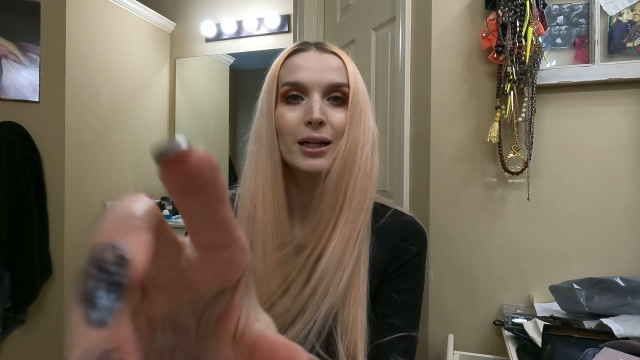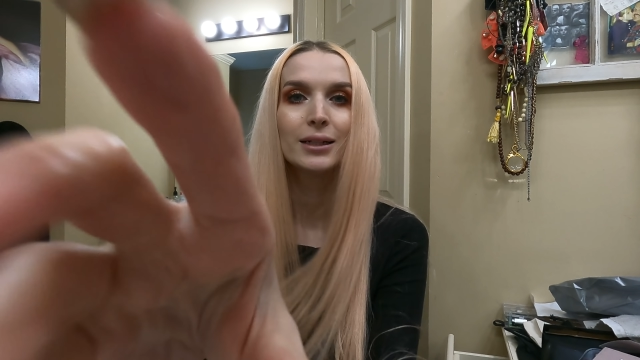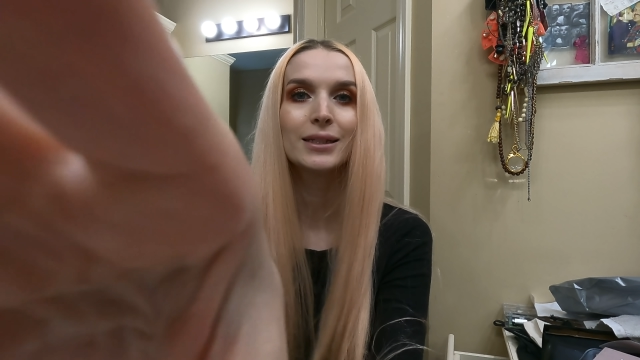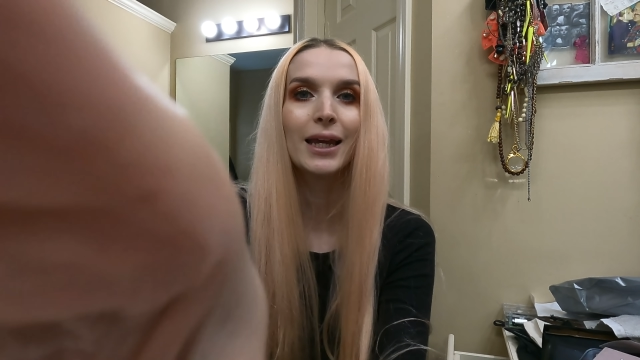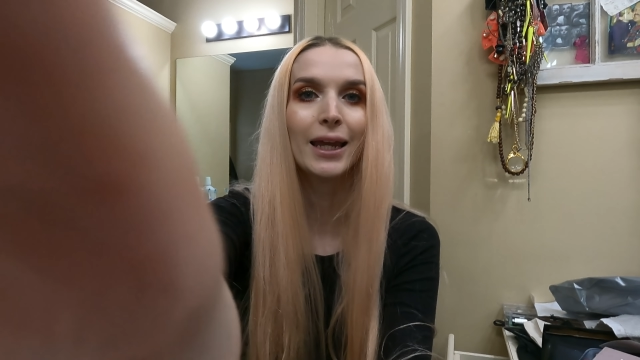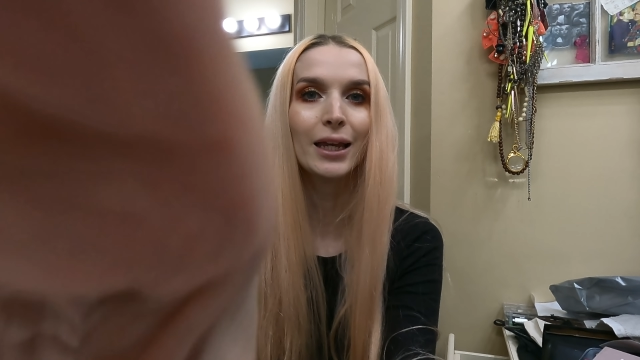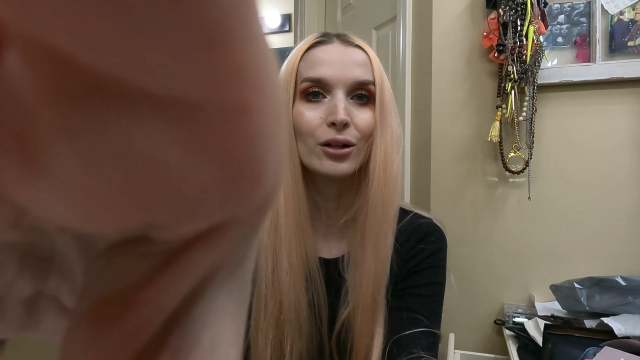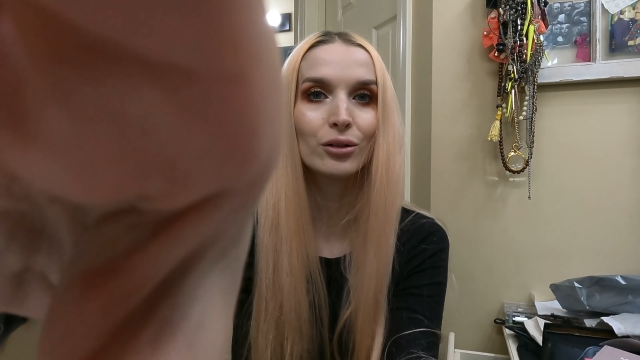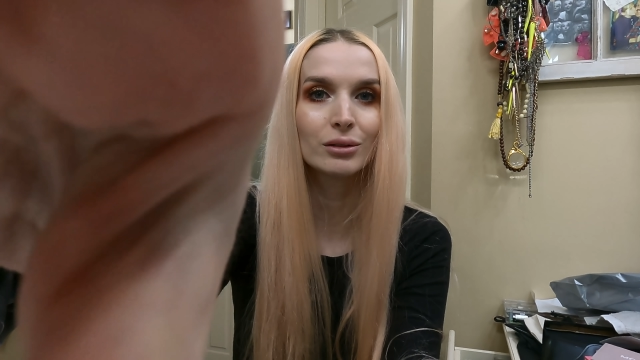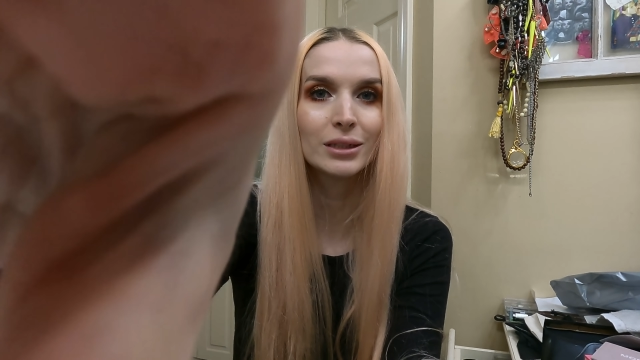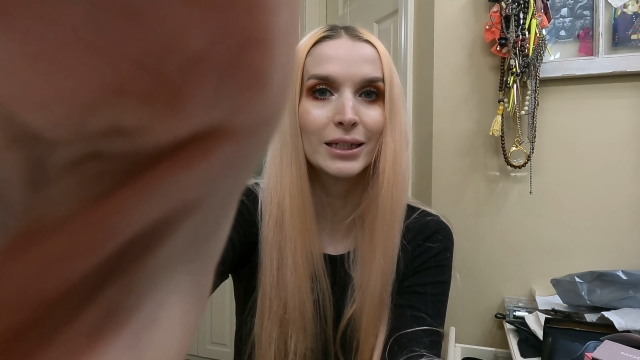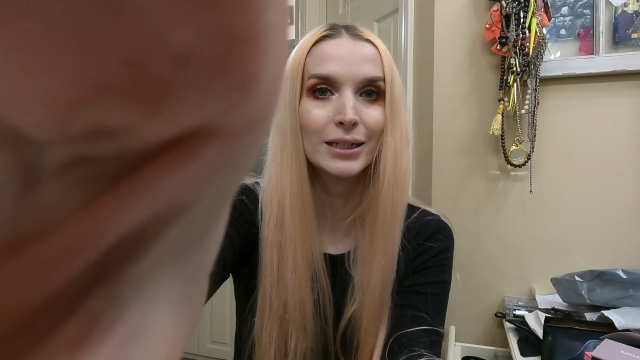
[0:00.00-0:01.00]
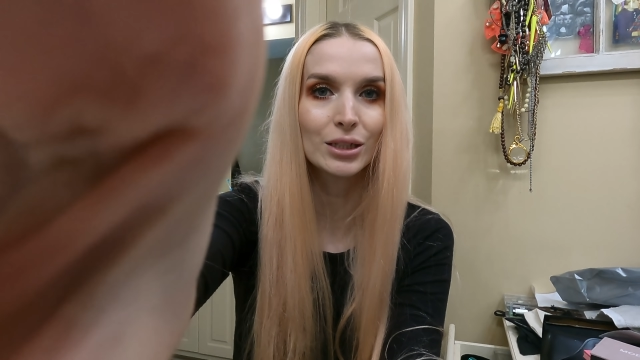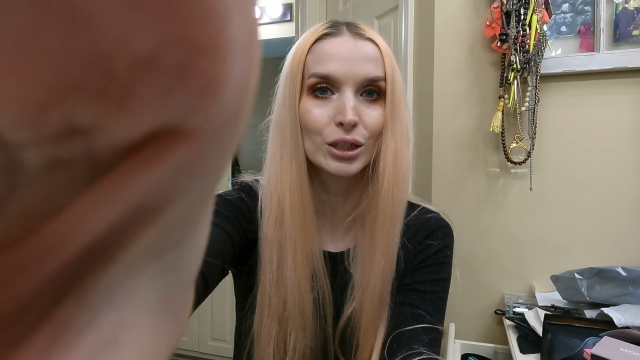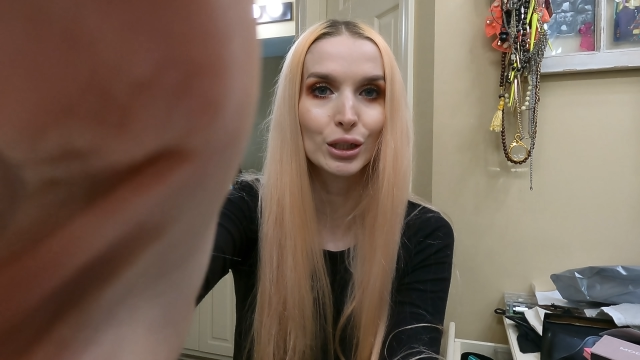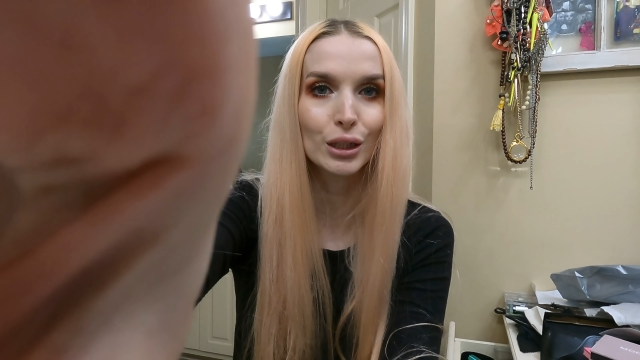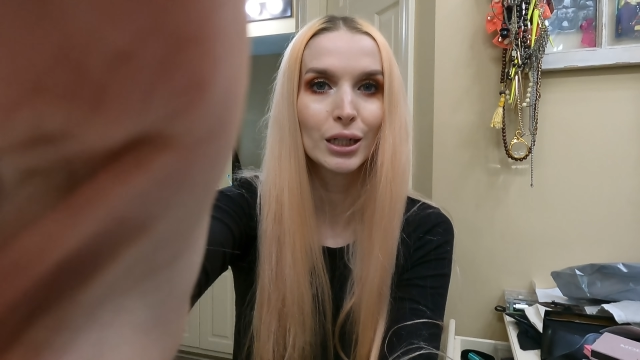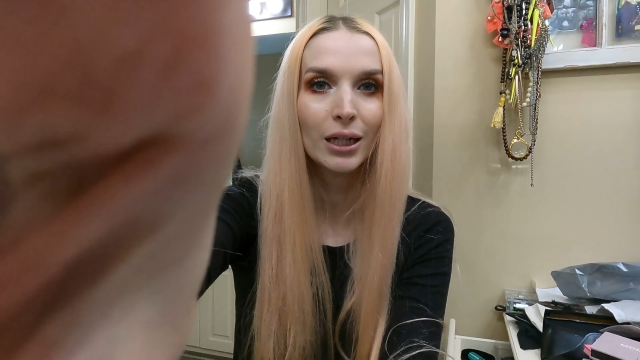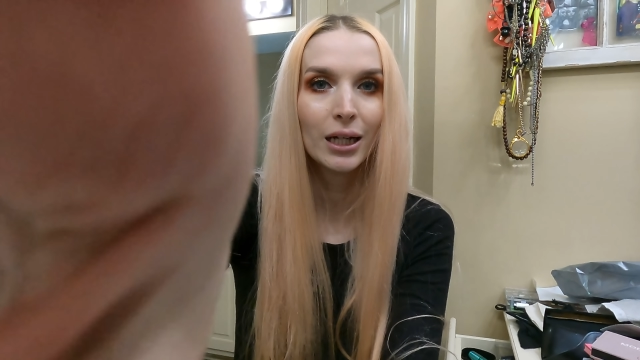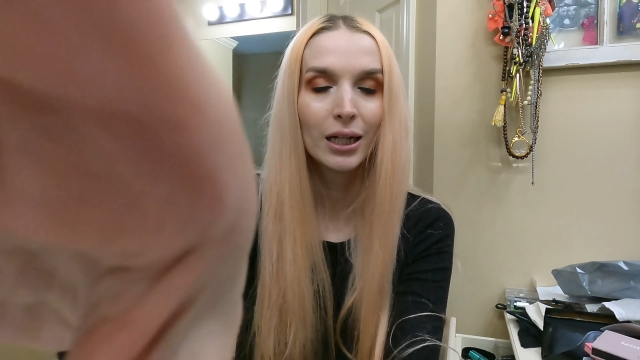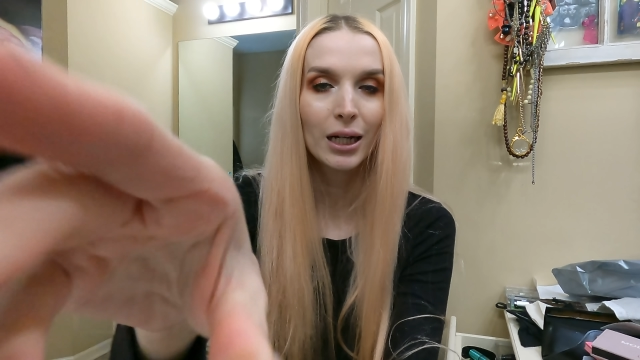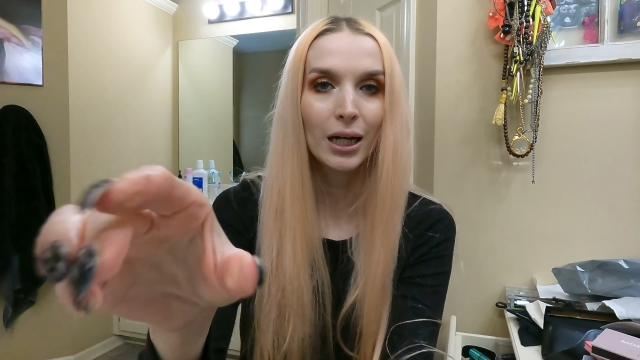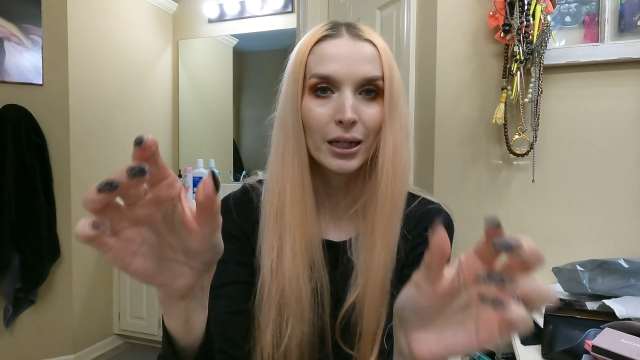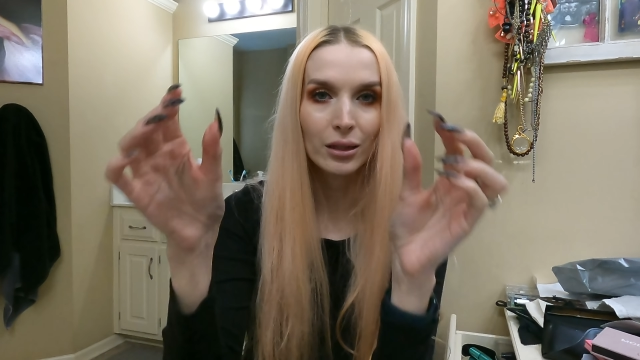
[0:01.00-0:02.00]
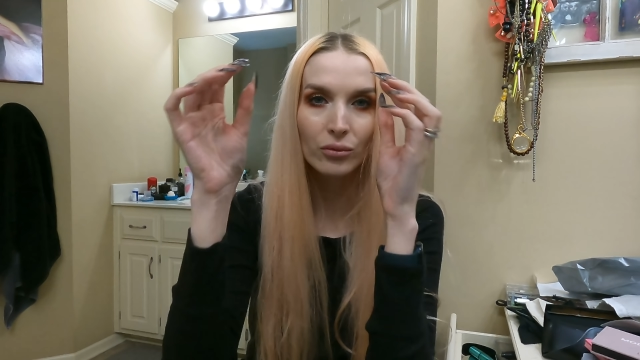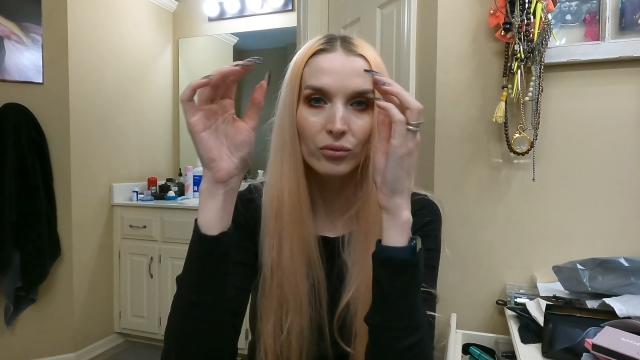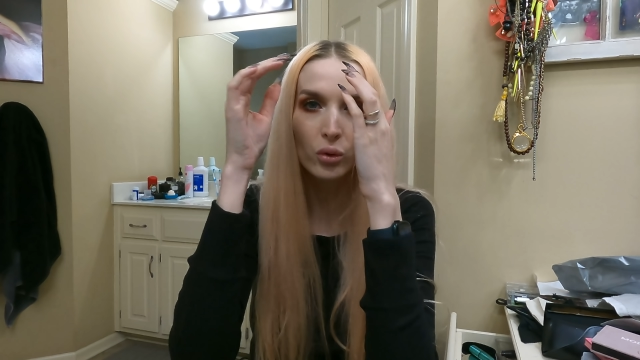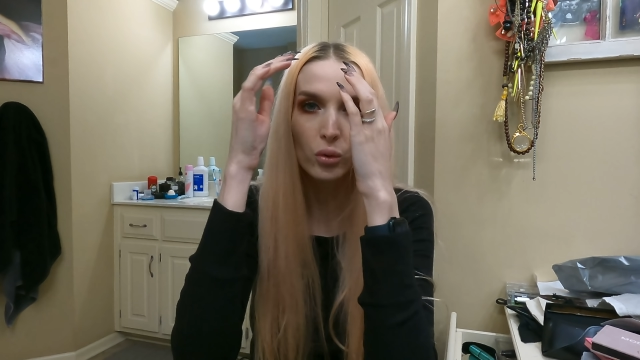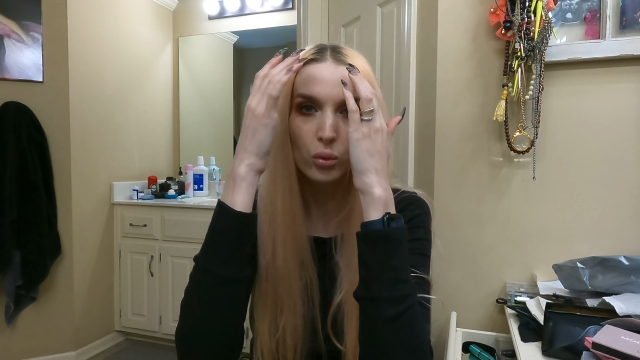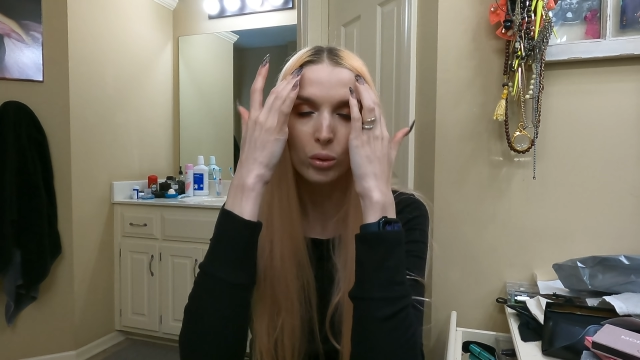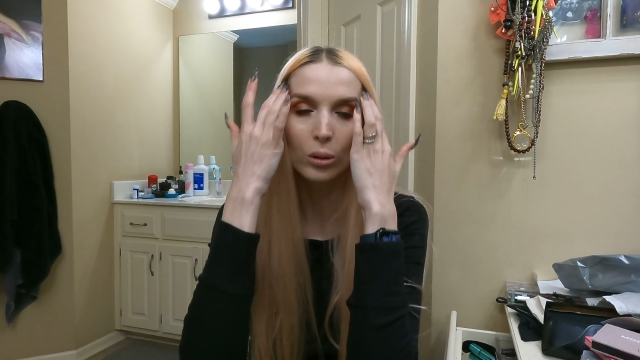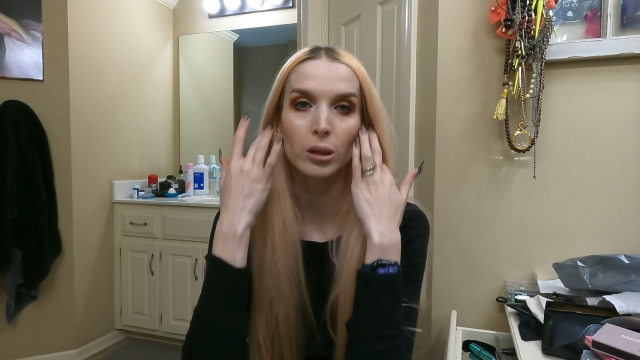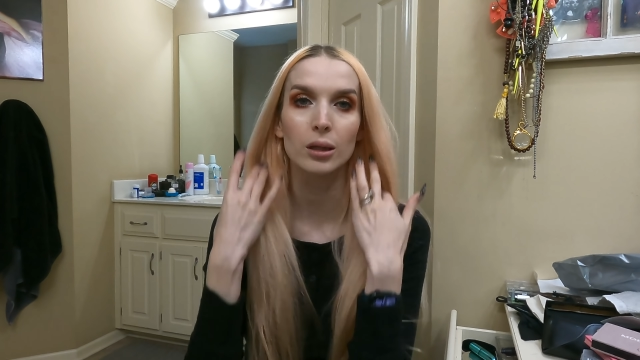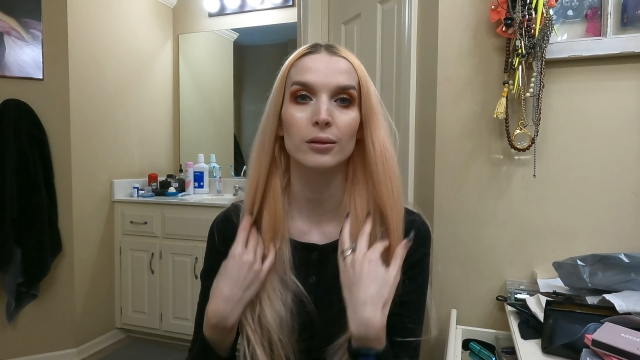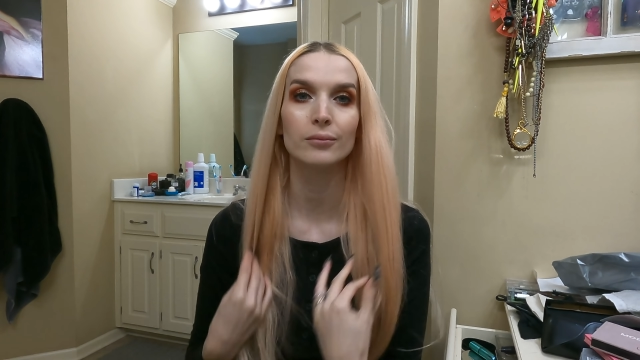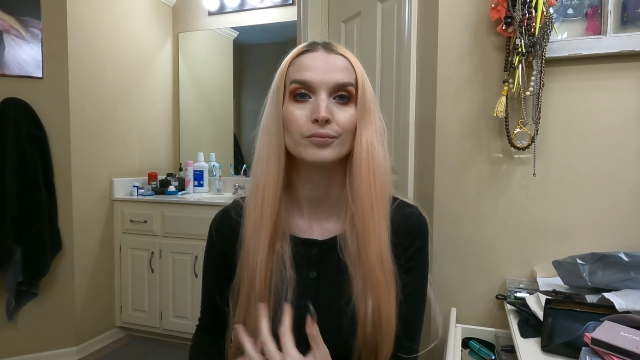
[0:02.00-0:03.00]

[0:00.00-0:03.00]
Tangle Teezer kind of cool.